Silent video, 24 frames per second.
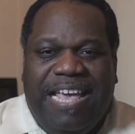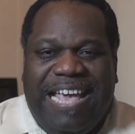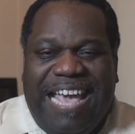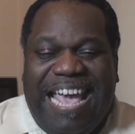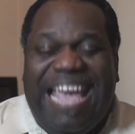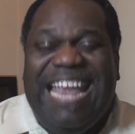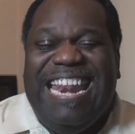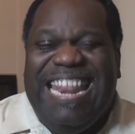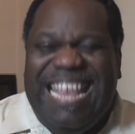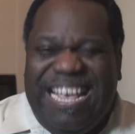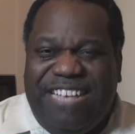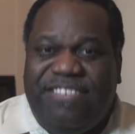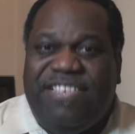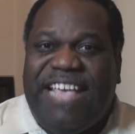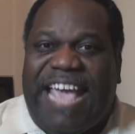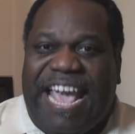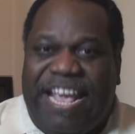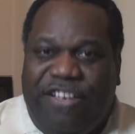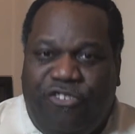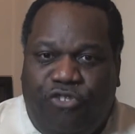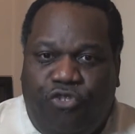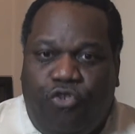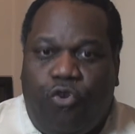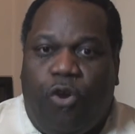it is a
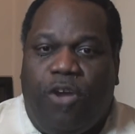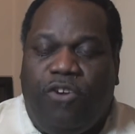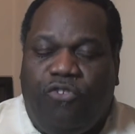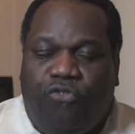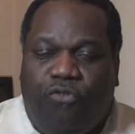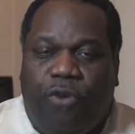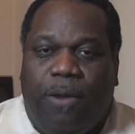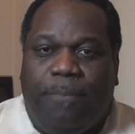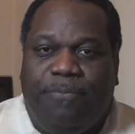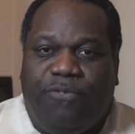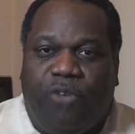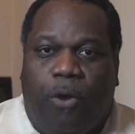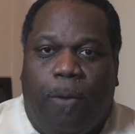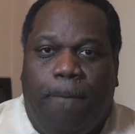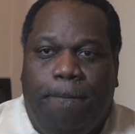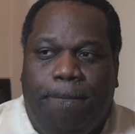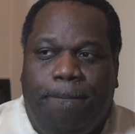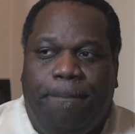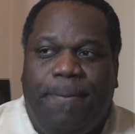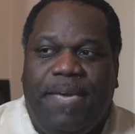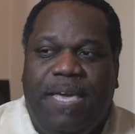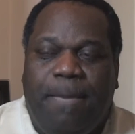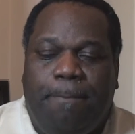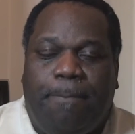short trip, so
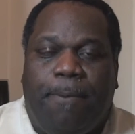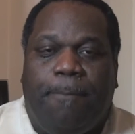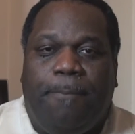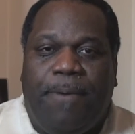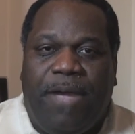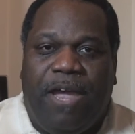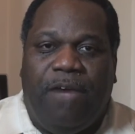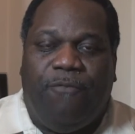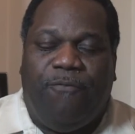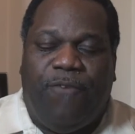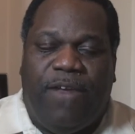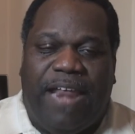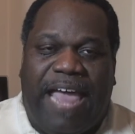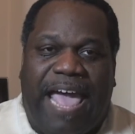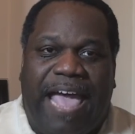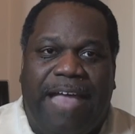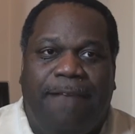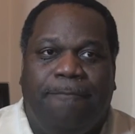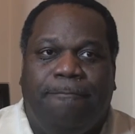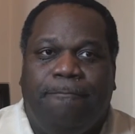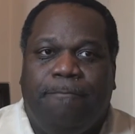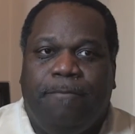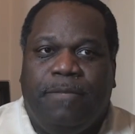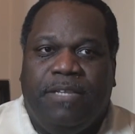be prepared for that.
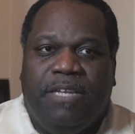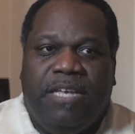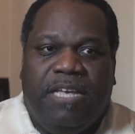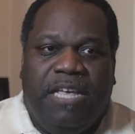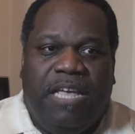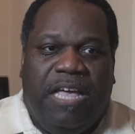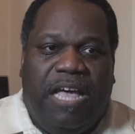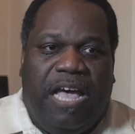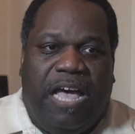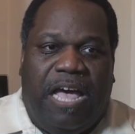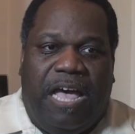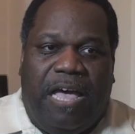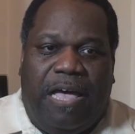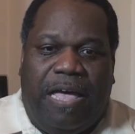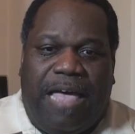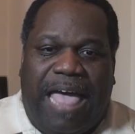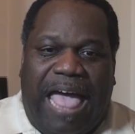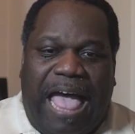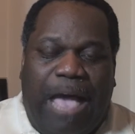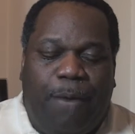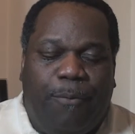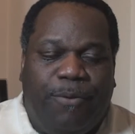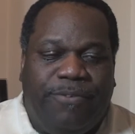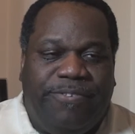
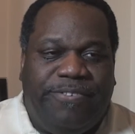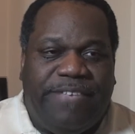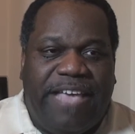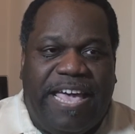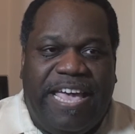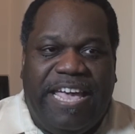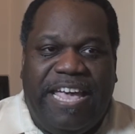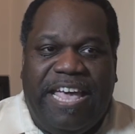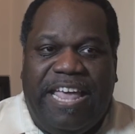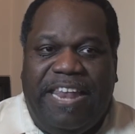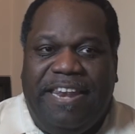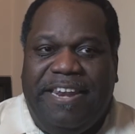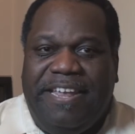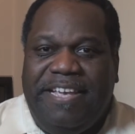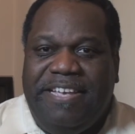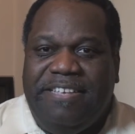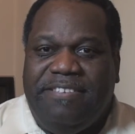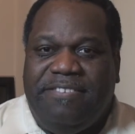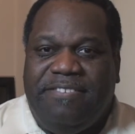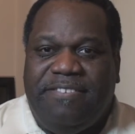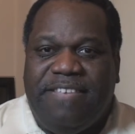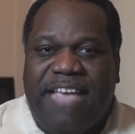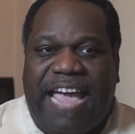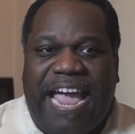I would say at
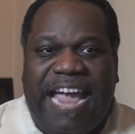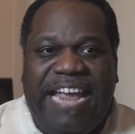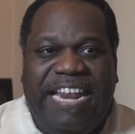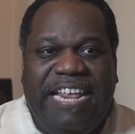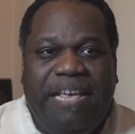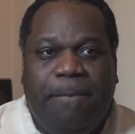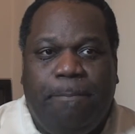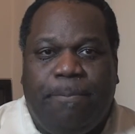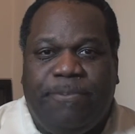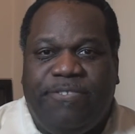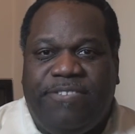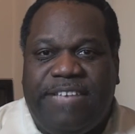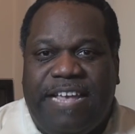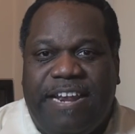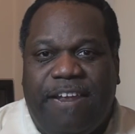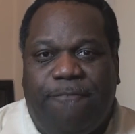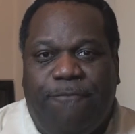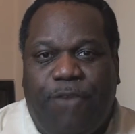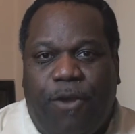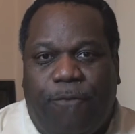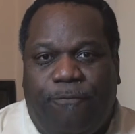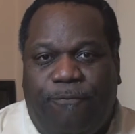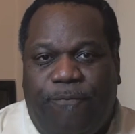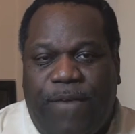least 80%
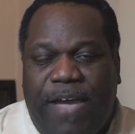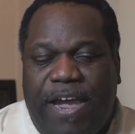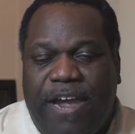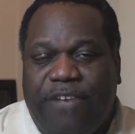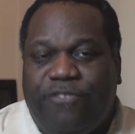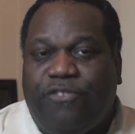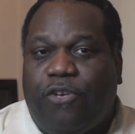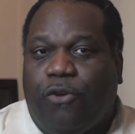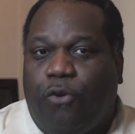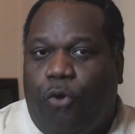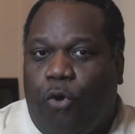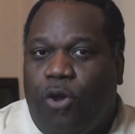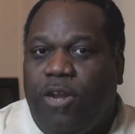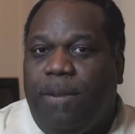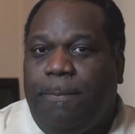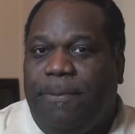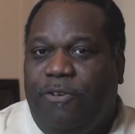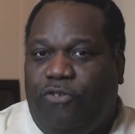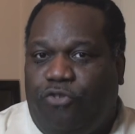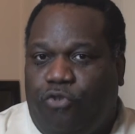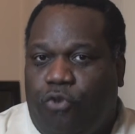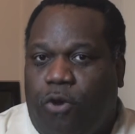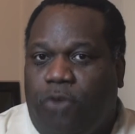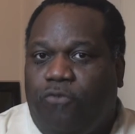of your fares are going to be
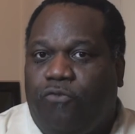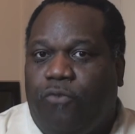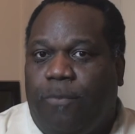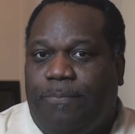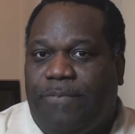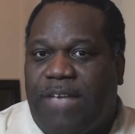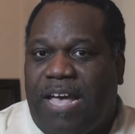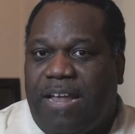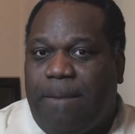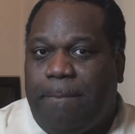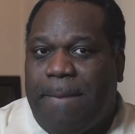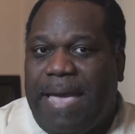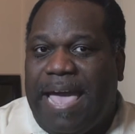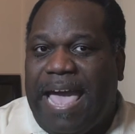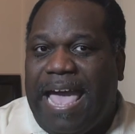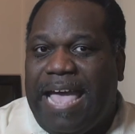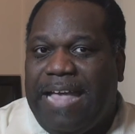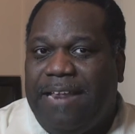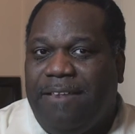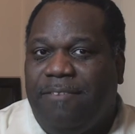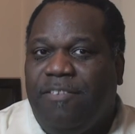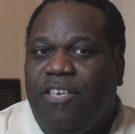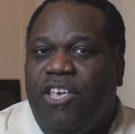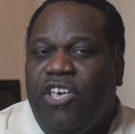short trips out of
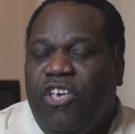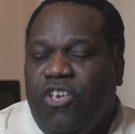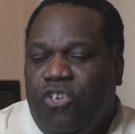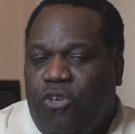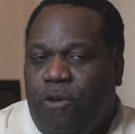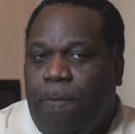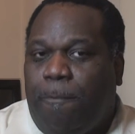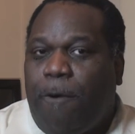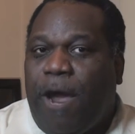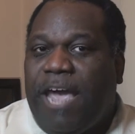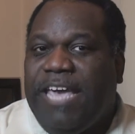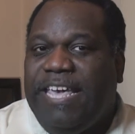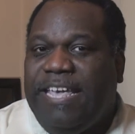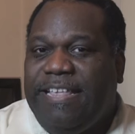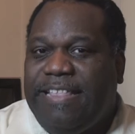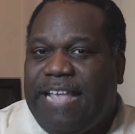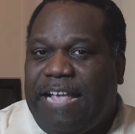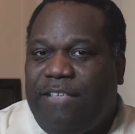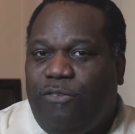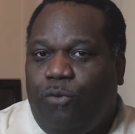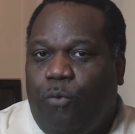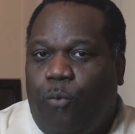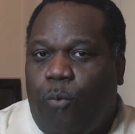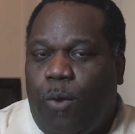Manhattan. You probably get
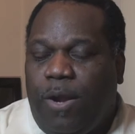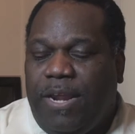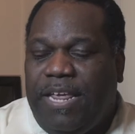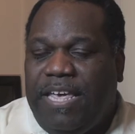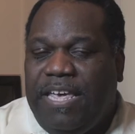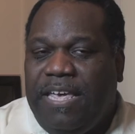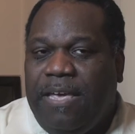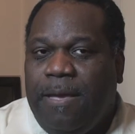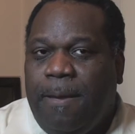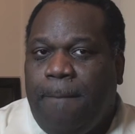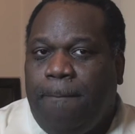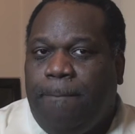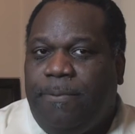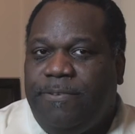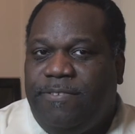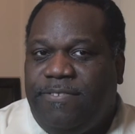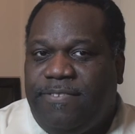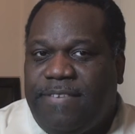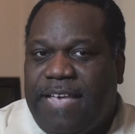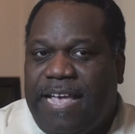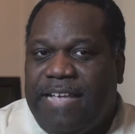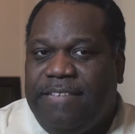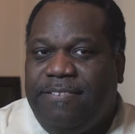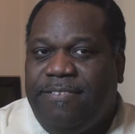that
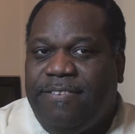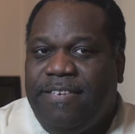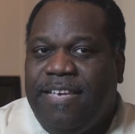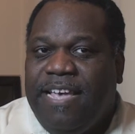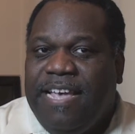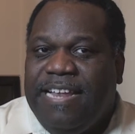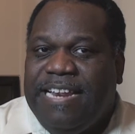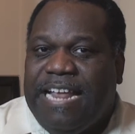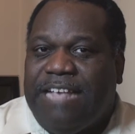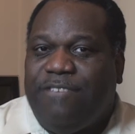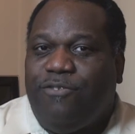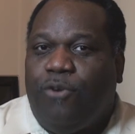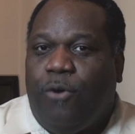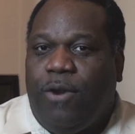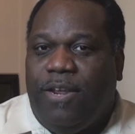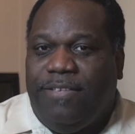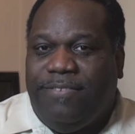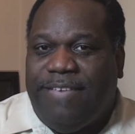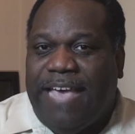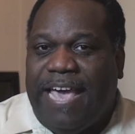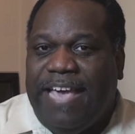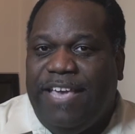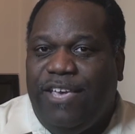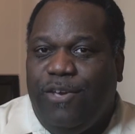20% that's going to
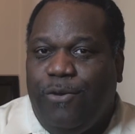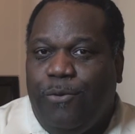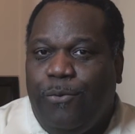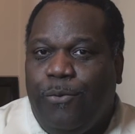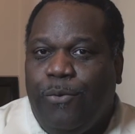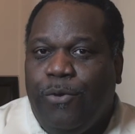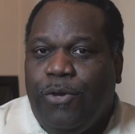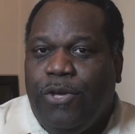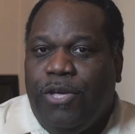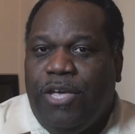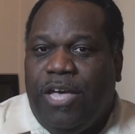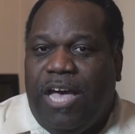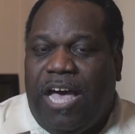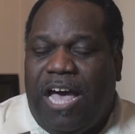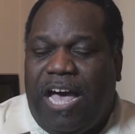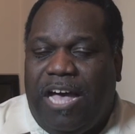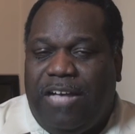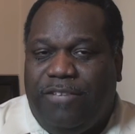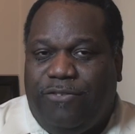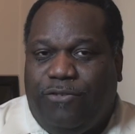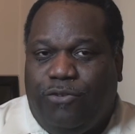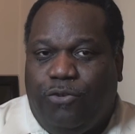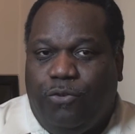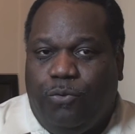take you
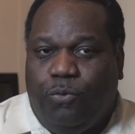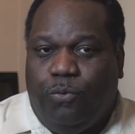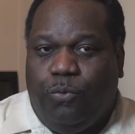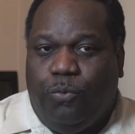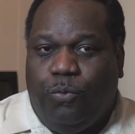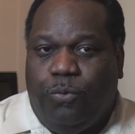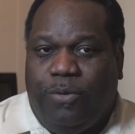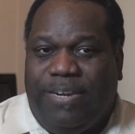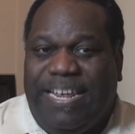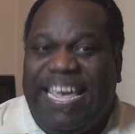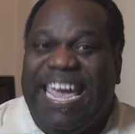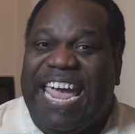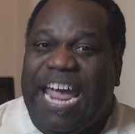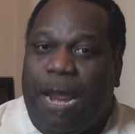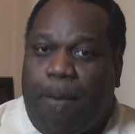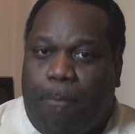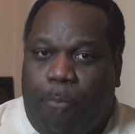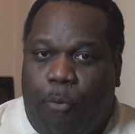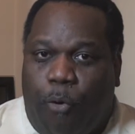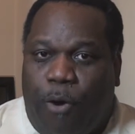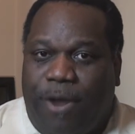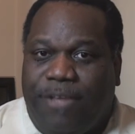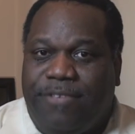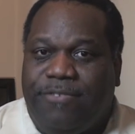to the
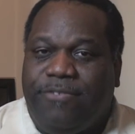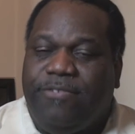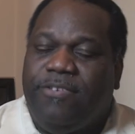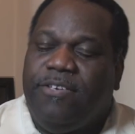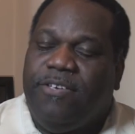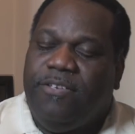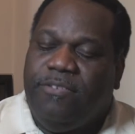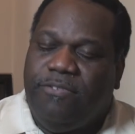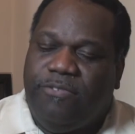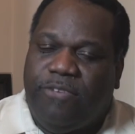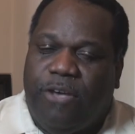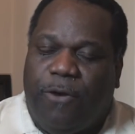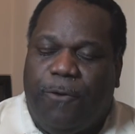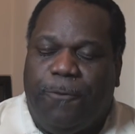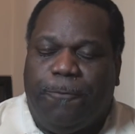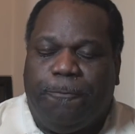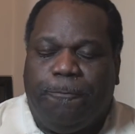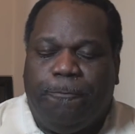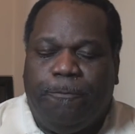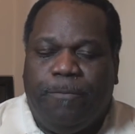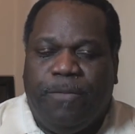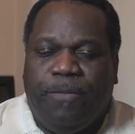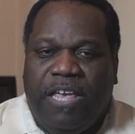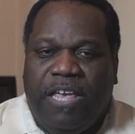airports. So
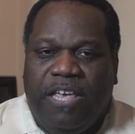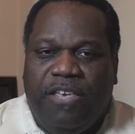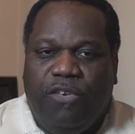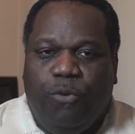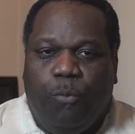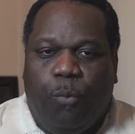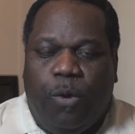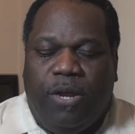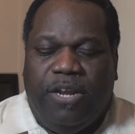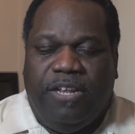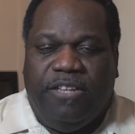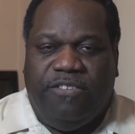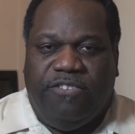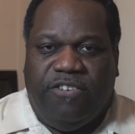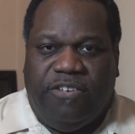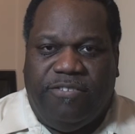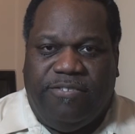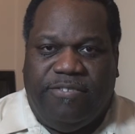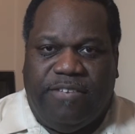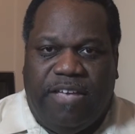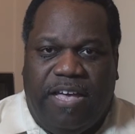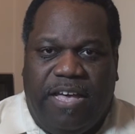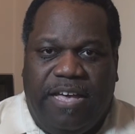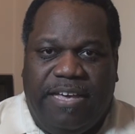you want to
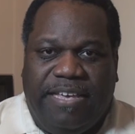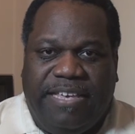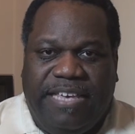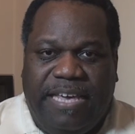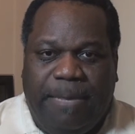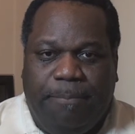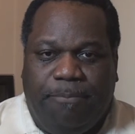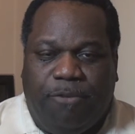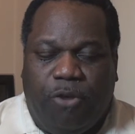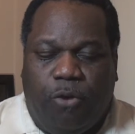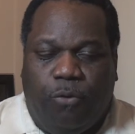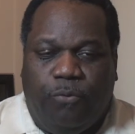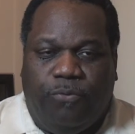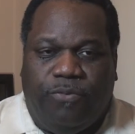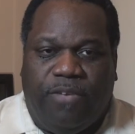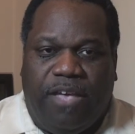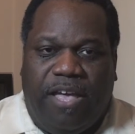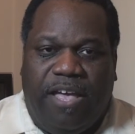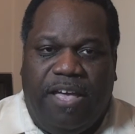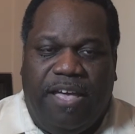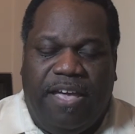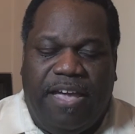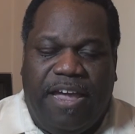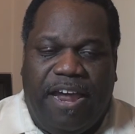just keep those
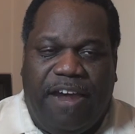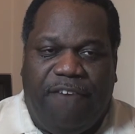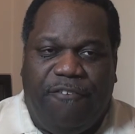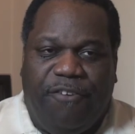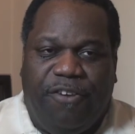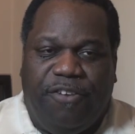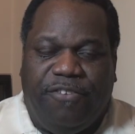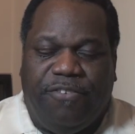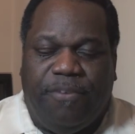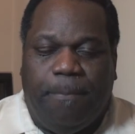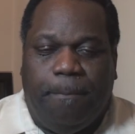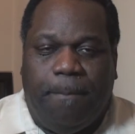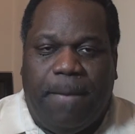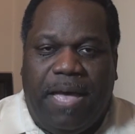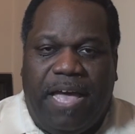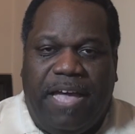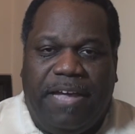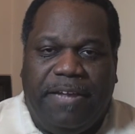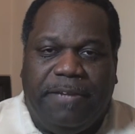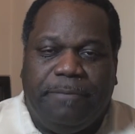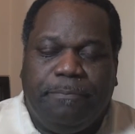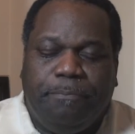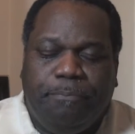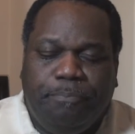areas in
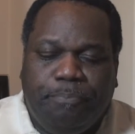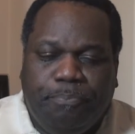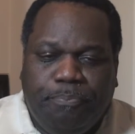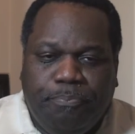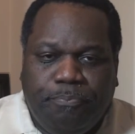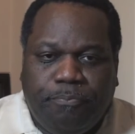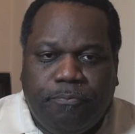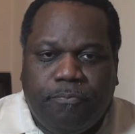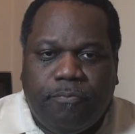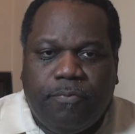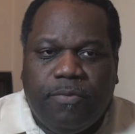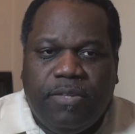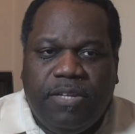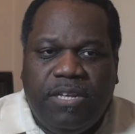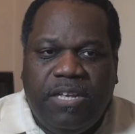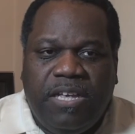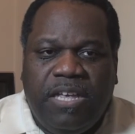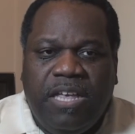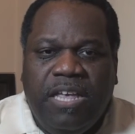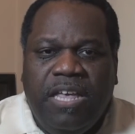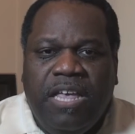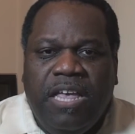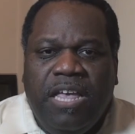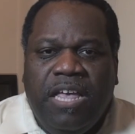mind.
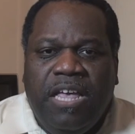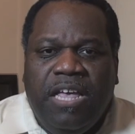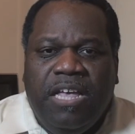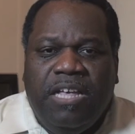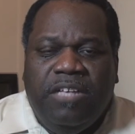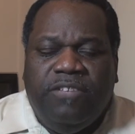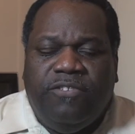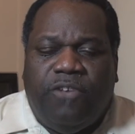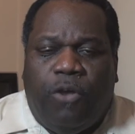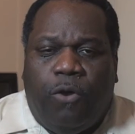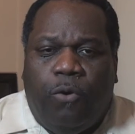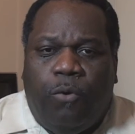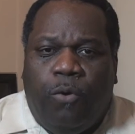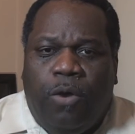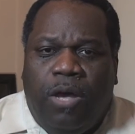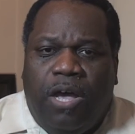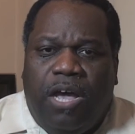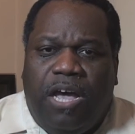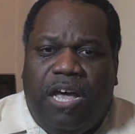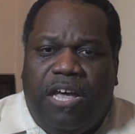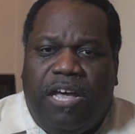So